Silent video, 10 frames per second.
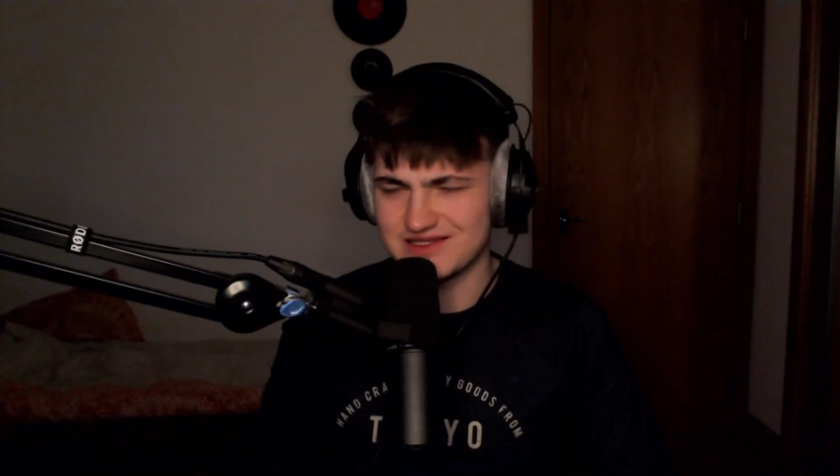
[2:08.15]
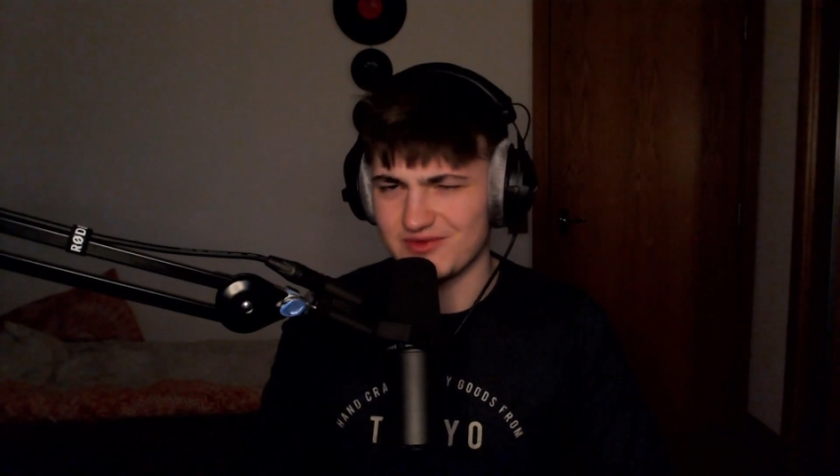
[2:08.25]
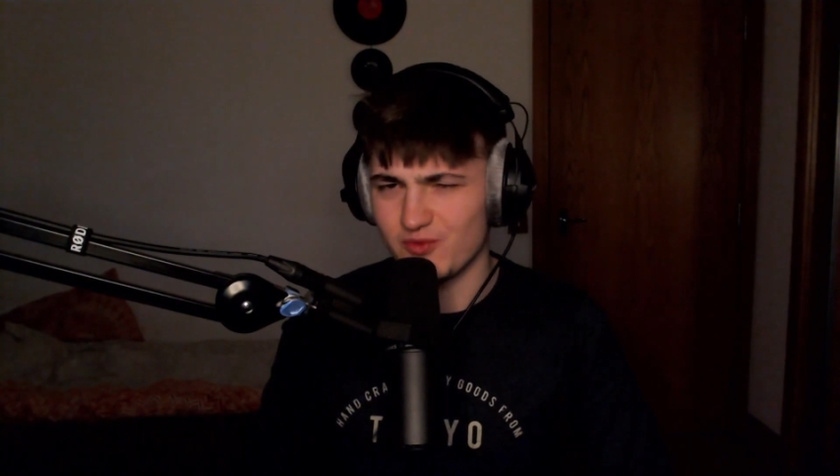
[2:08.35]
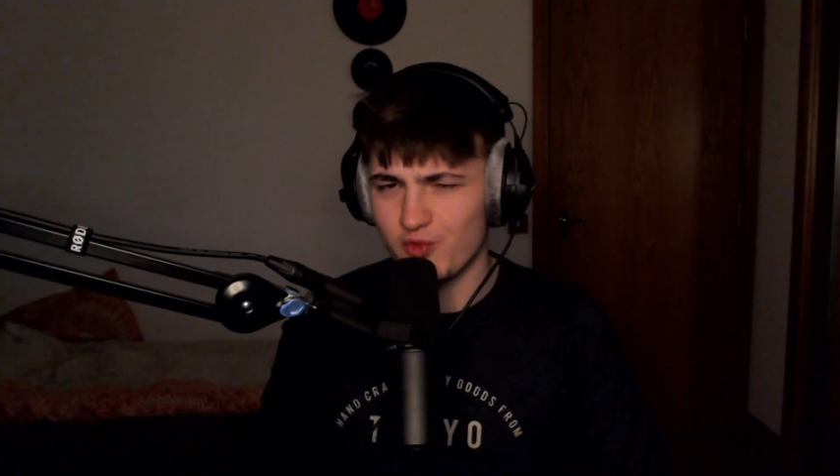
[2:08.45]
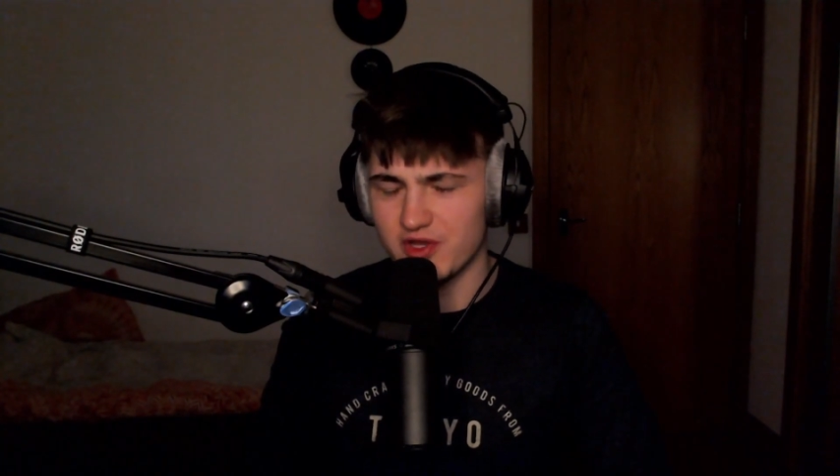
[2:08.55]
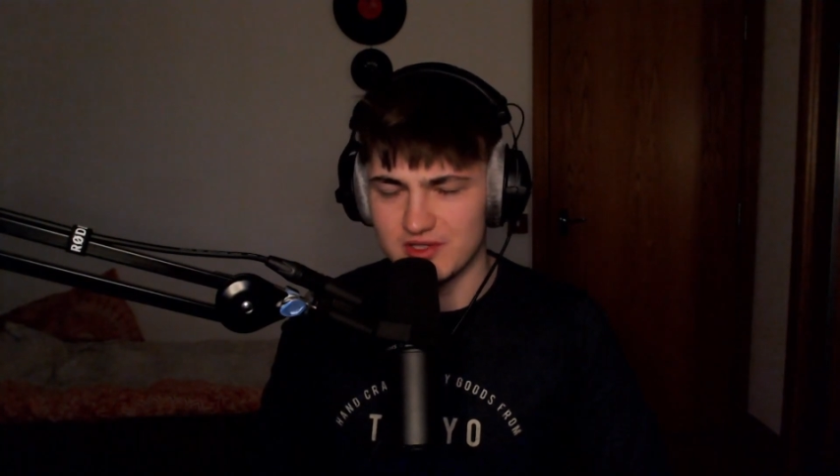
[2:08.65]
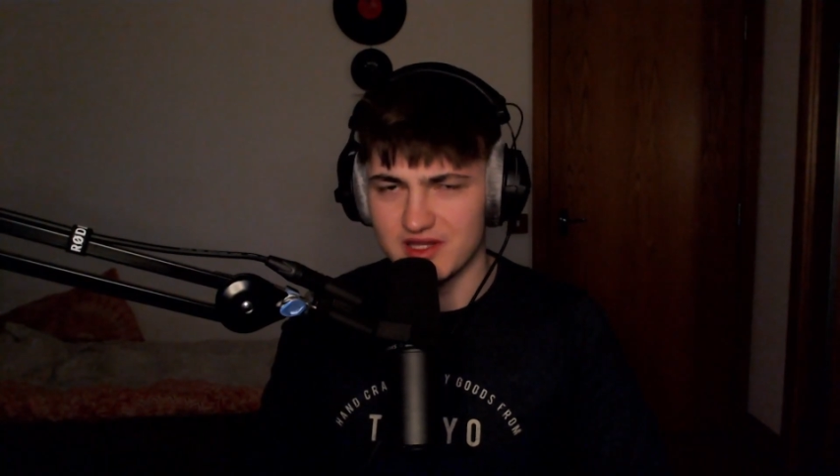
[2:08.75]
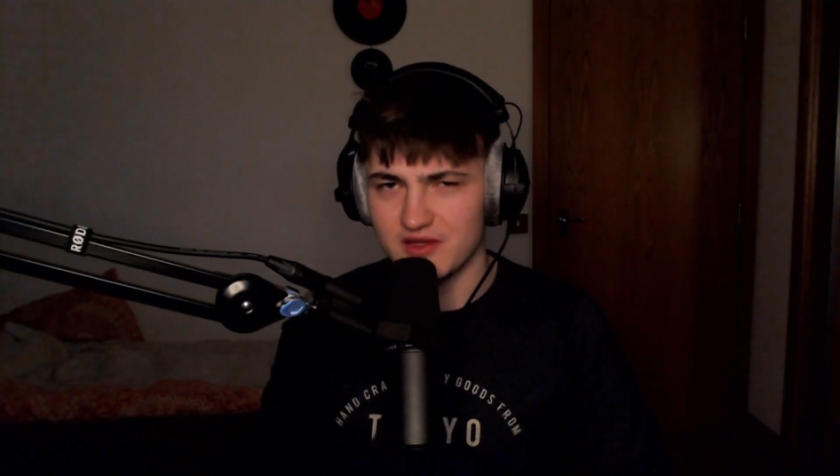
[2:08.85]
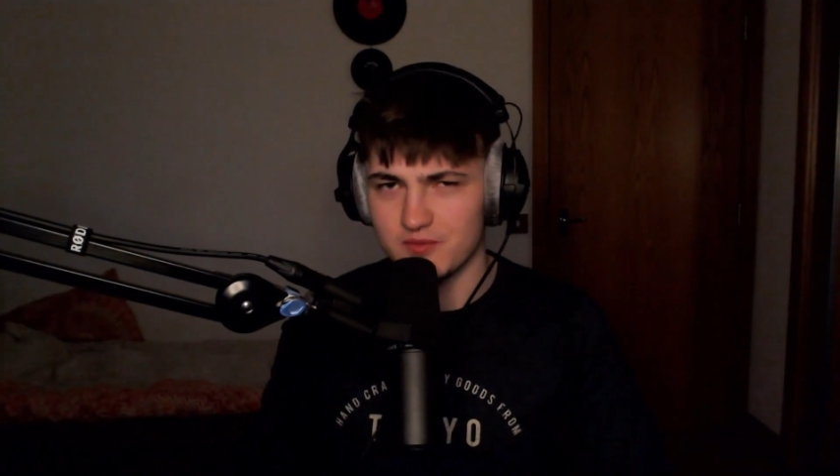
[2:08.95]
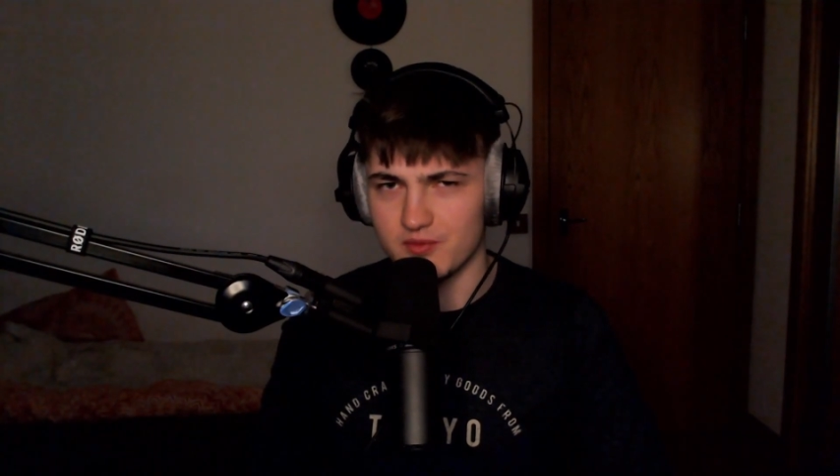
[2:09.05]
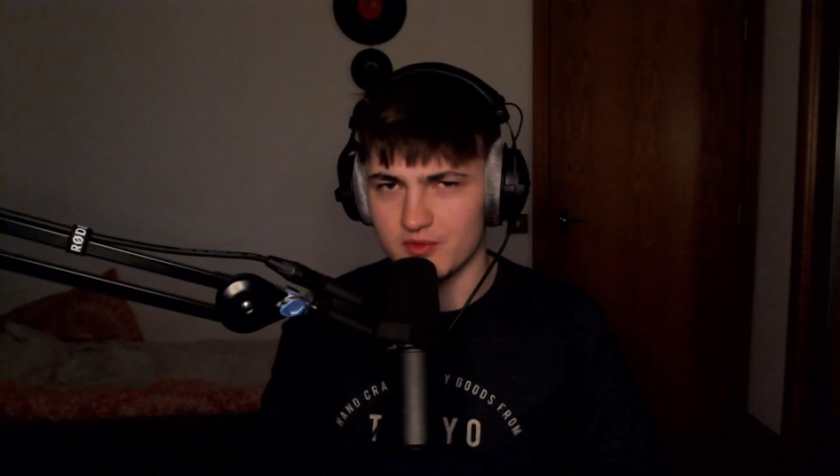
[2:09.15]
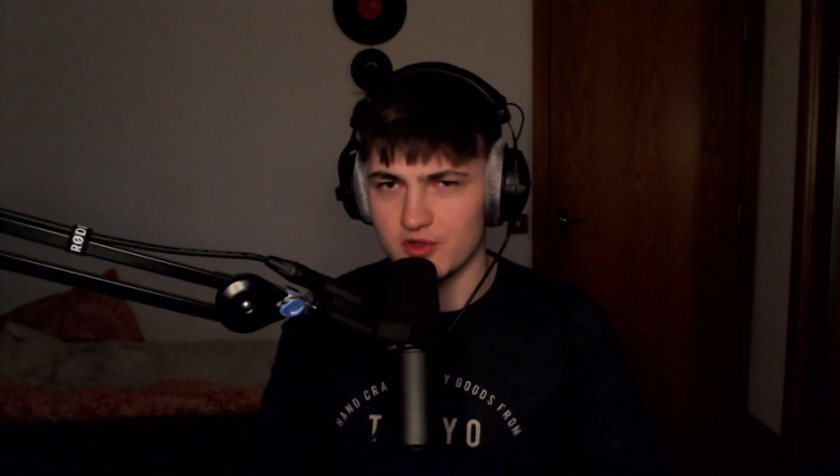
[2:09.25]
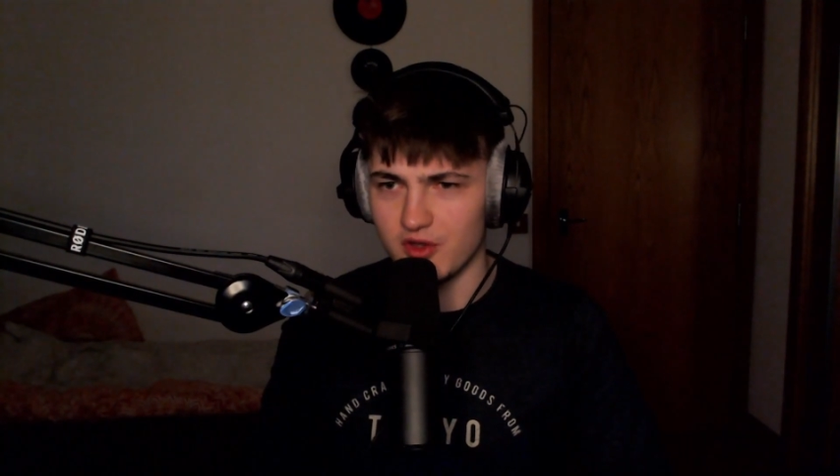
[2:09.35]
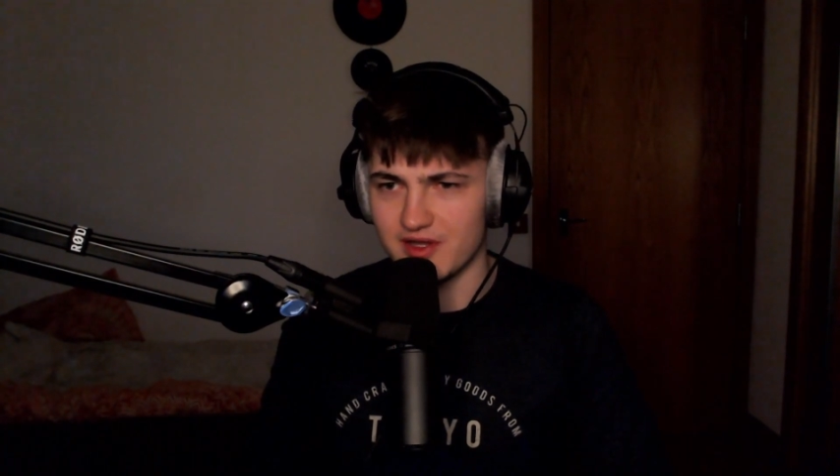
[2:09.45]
weirdly good.